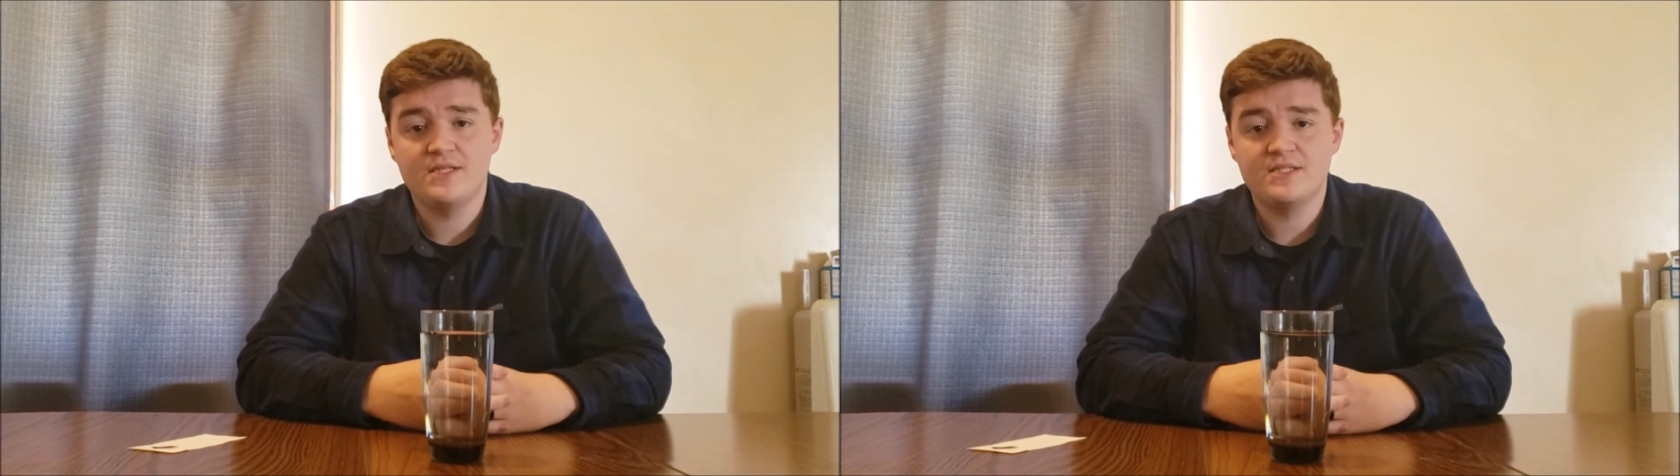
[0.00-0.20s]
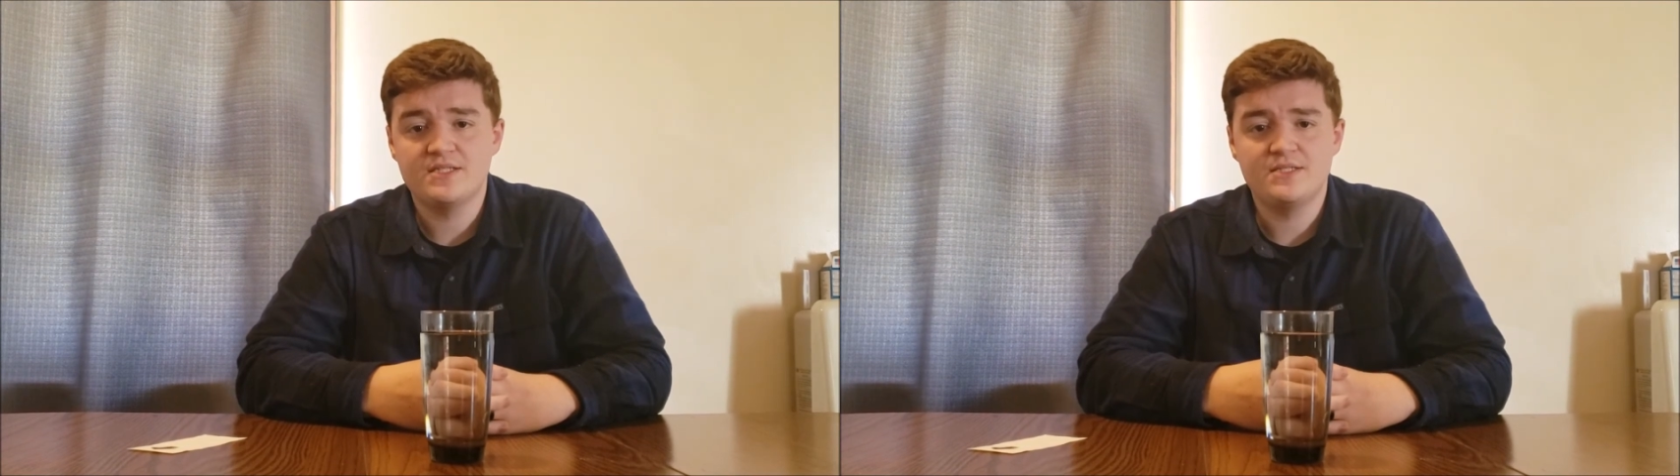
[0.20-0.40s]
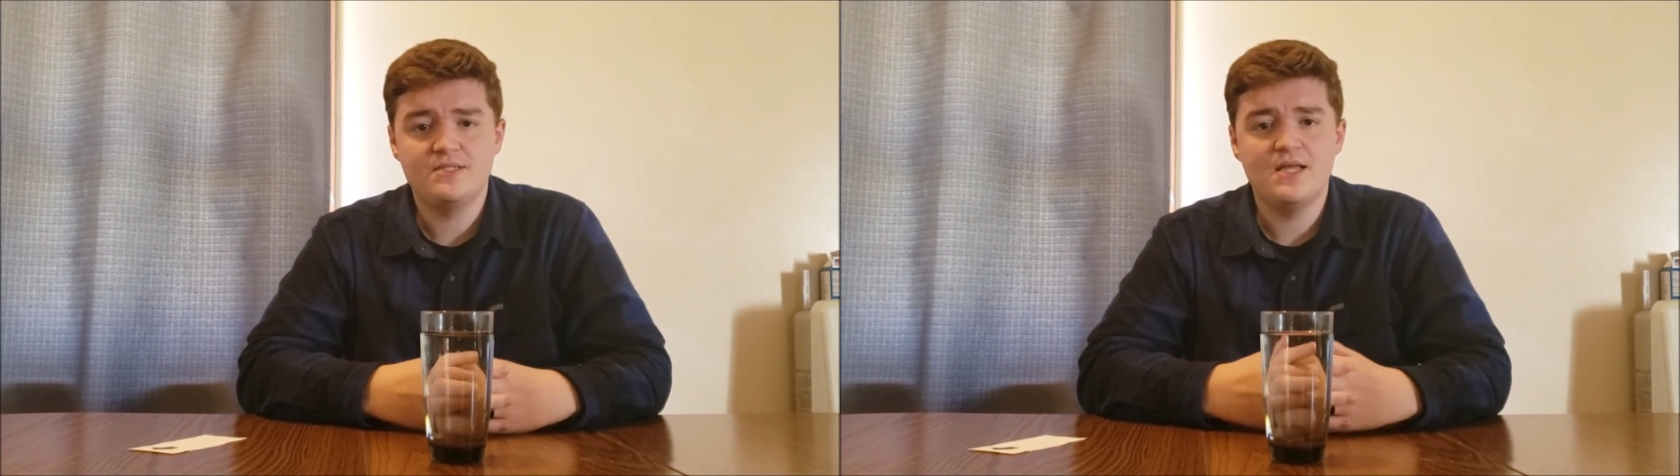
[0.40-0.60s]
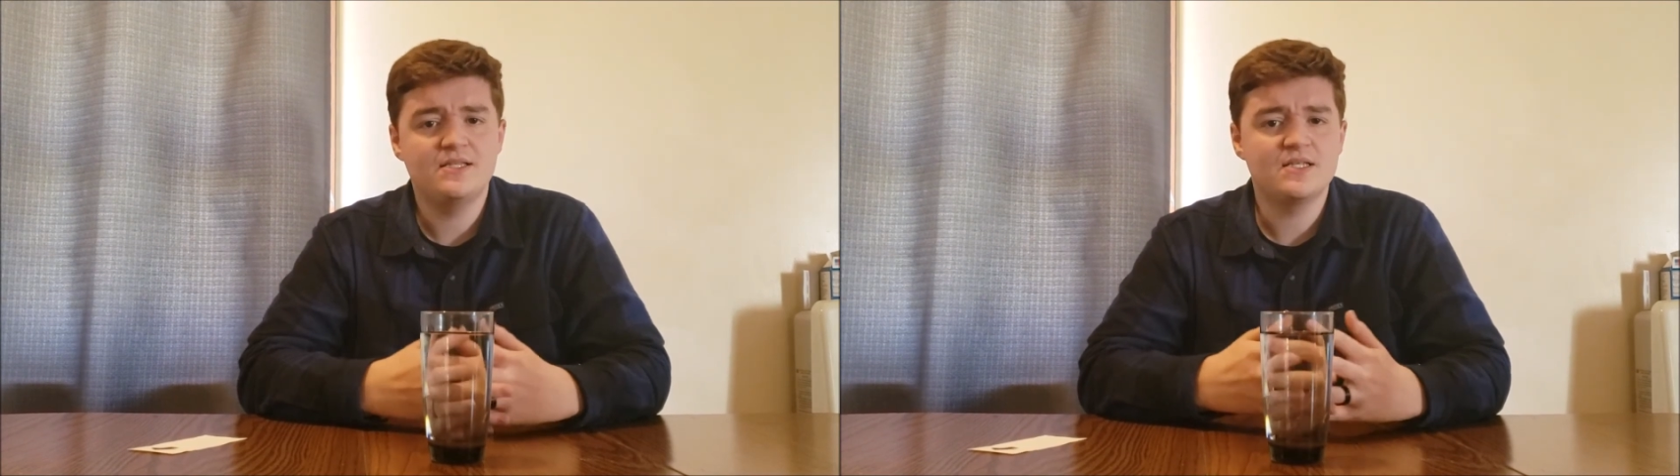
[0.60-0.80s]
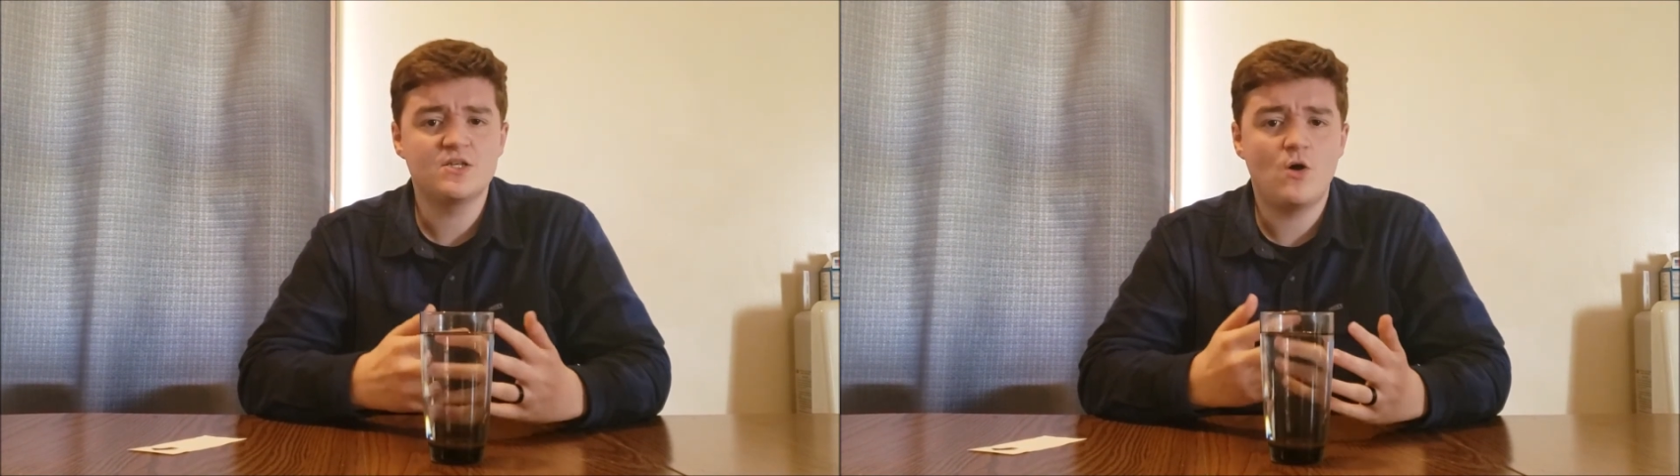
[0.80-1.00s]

It's it doesn't